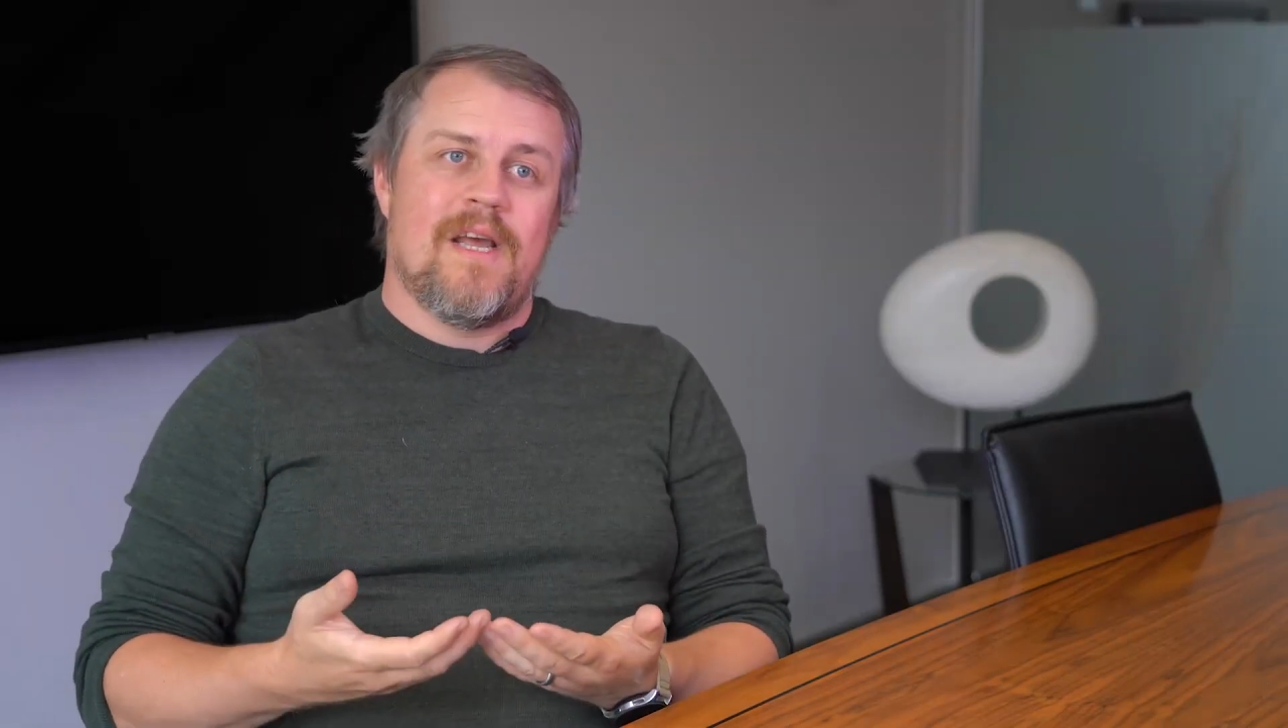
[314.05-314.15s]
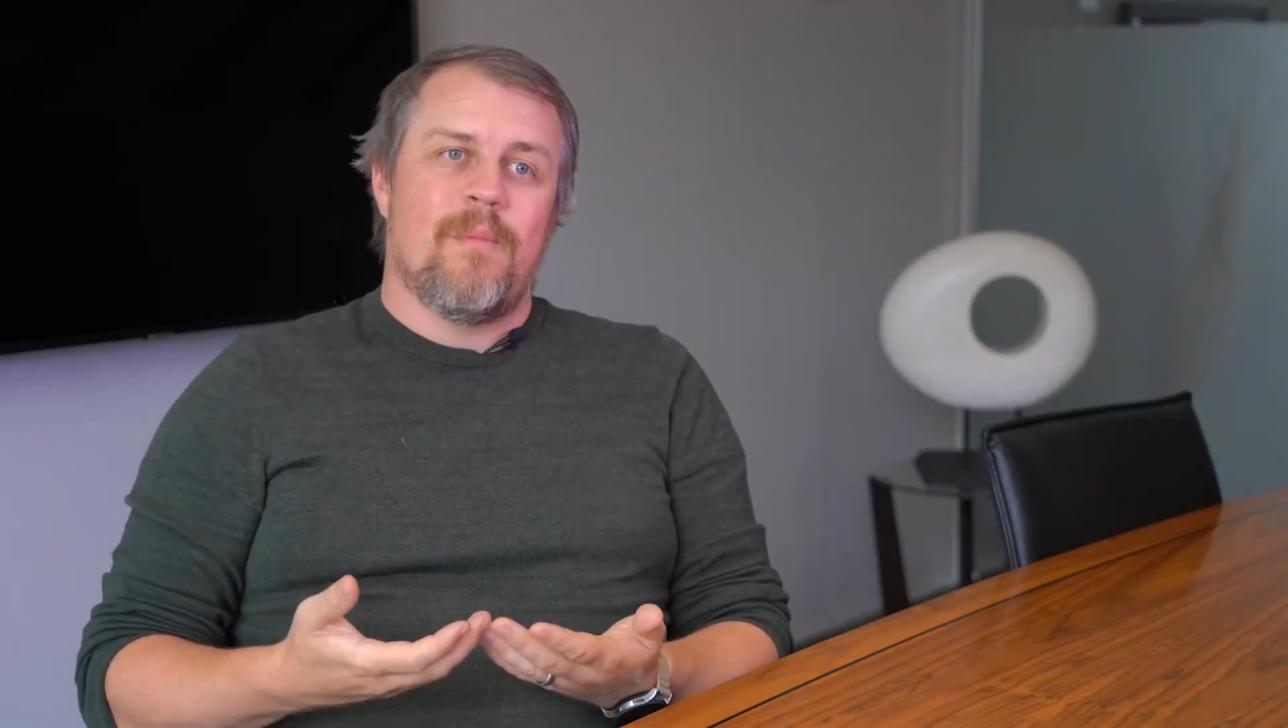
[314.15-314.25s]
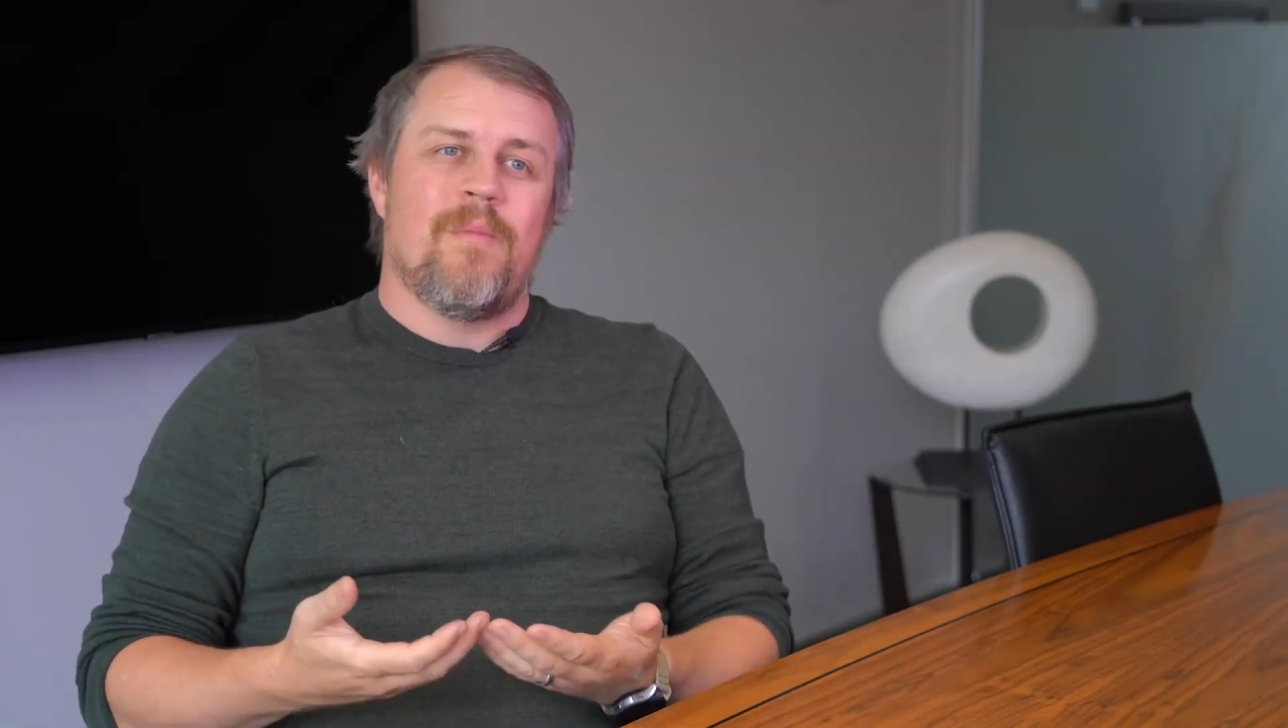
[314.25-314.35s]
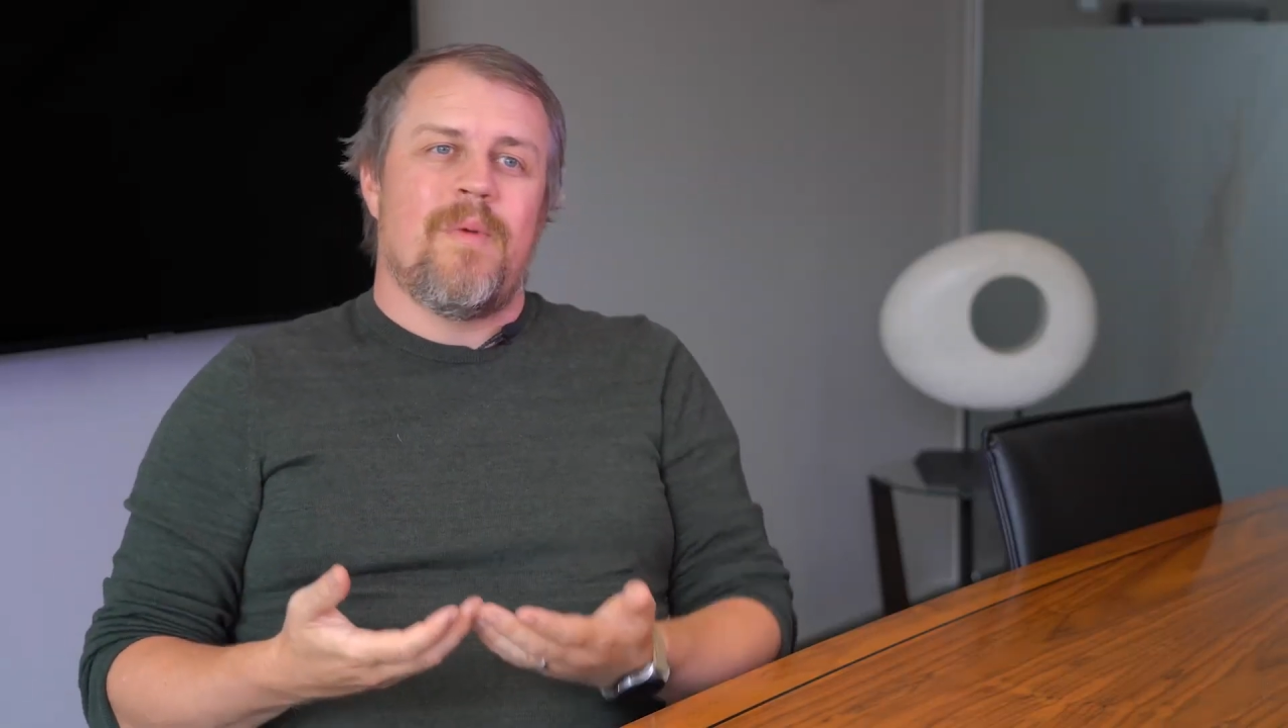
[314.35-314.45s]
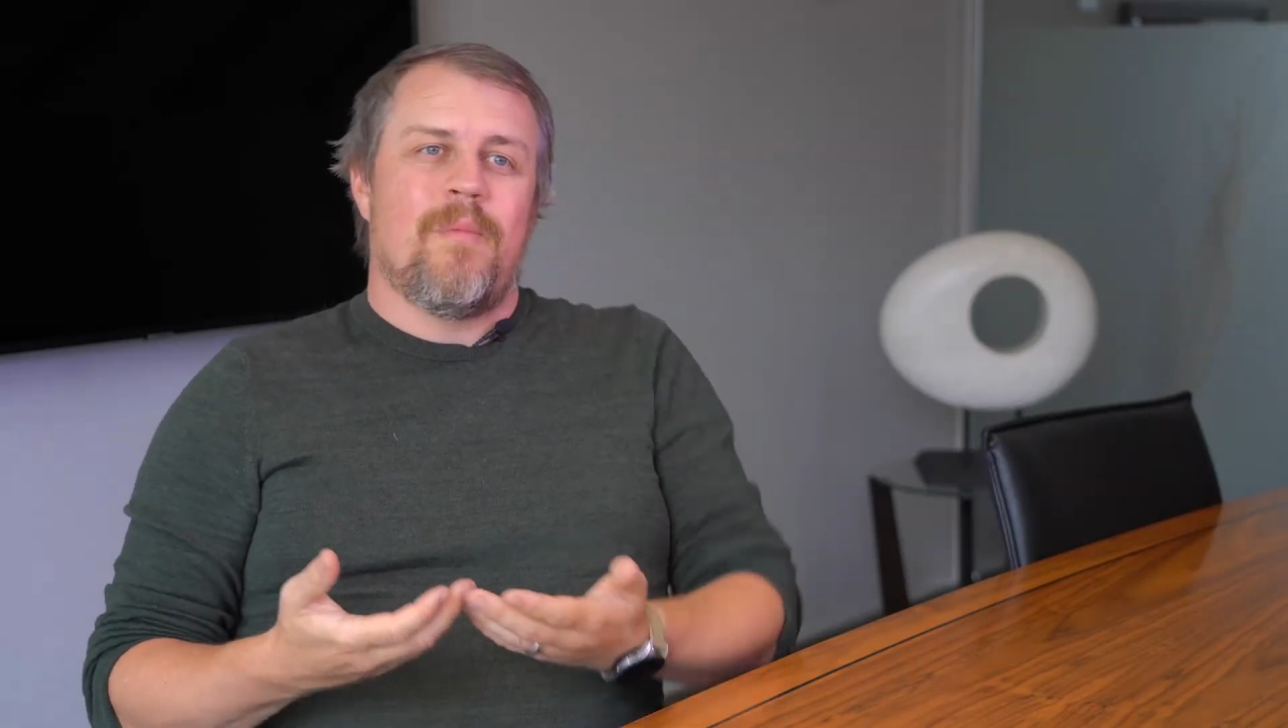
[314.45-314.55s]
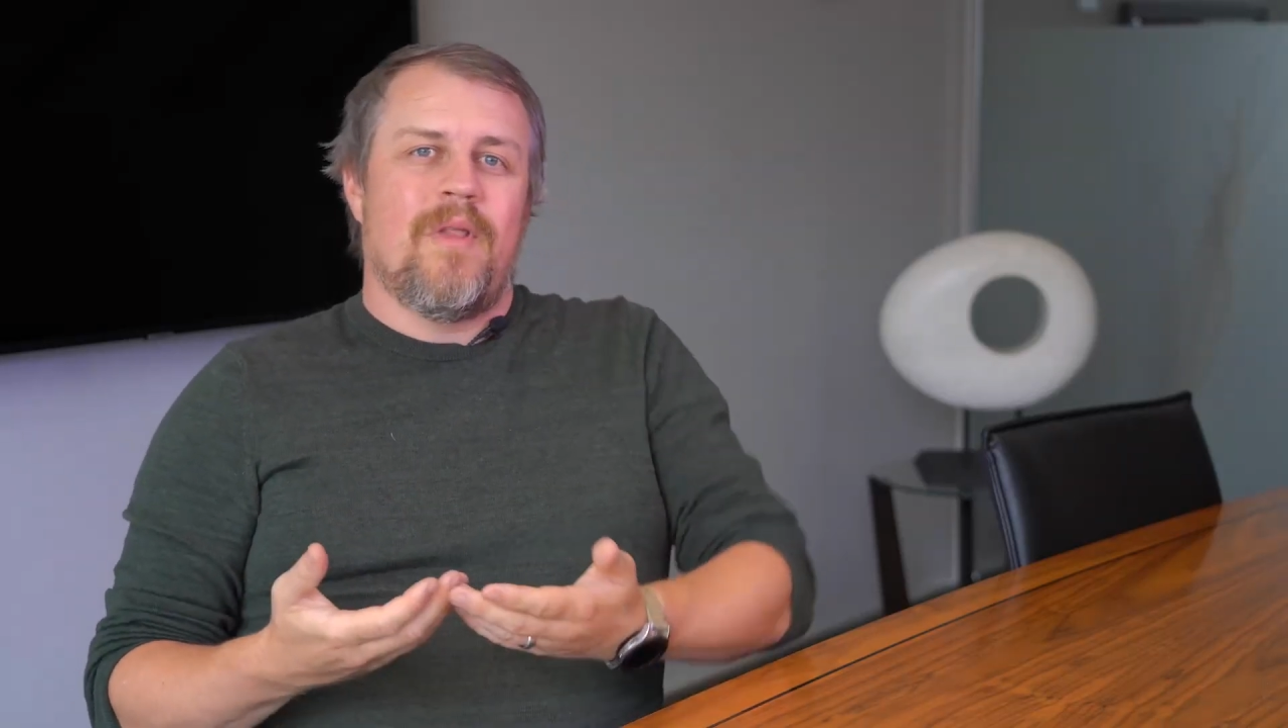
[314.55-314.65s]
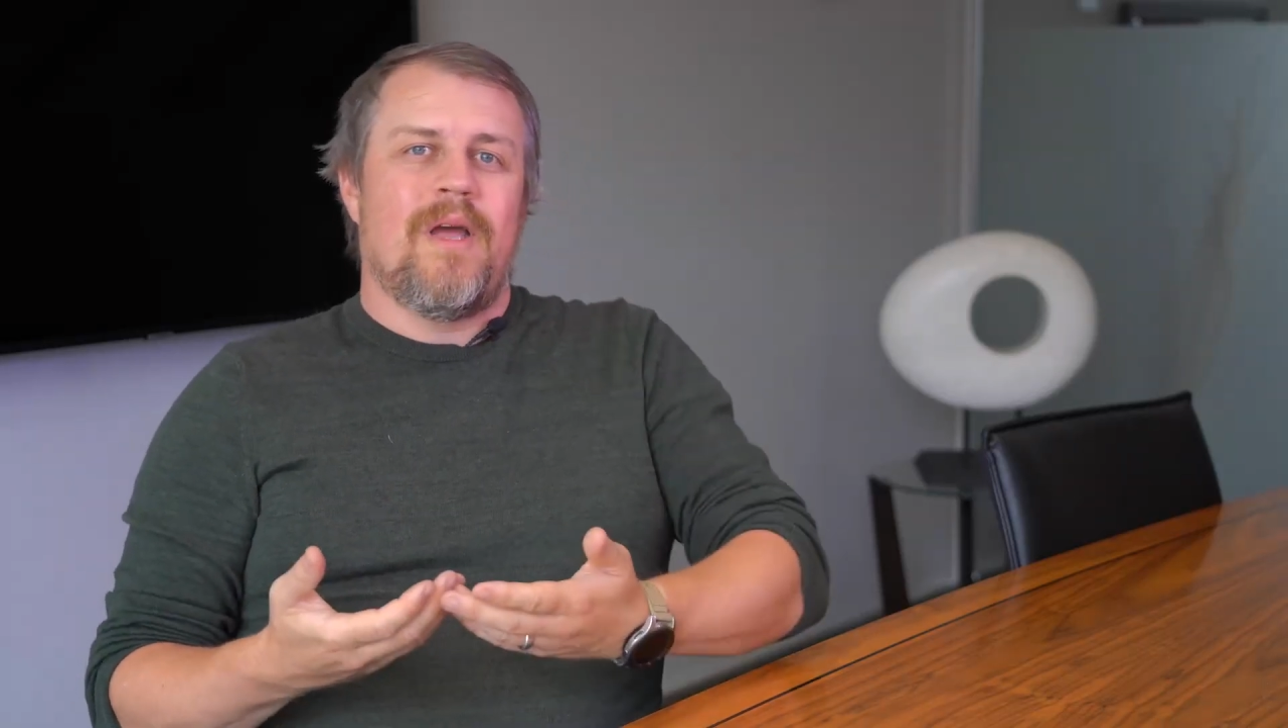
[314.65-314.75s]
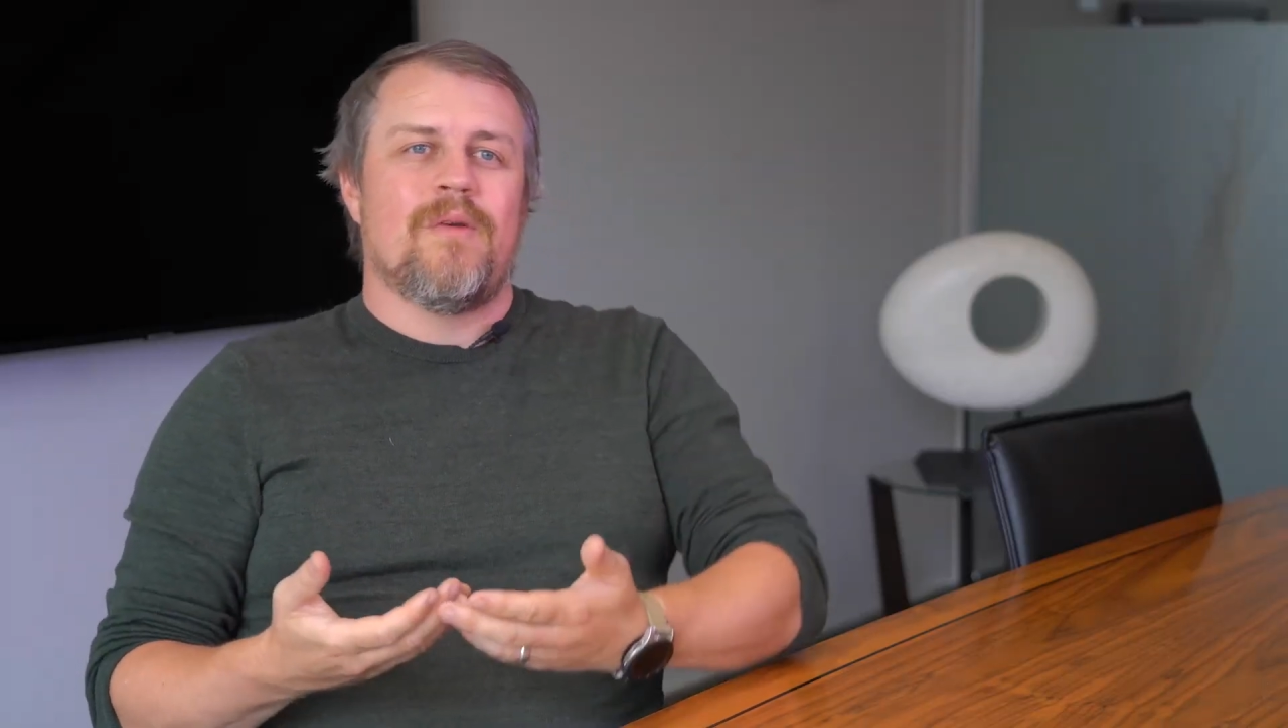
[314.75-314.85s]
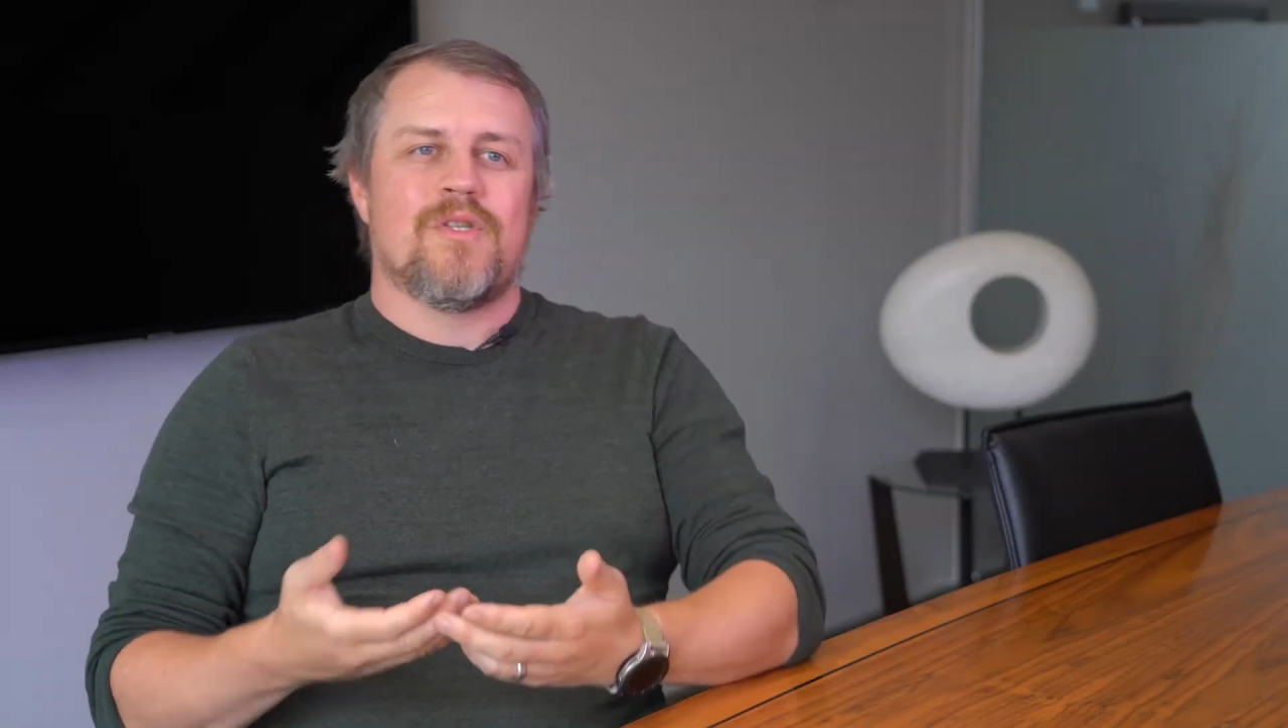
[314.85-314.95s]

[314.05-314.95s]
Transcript: helping people out.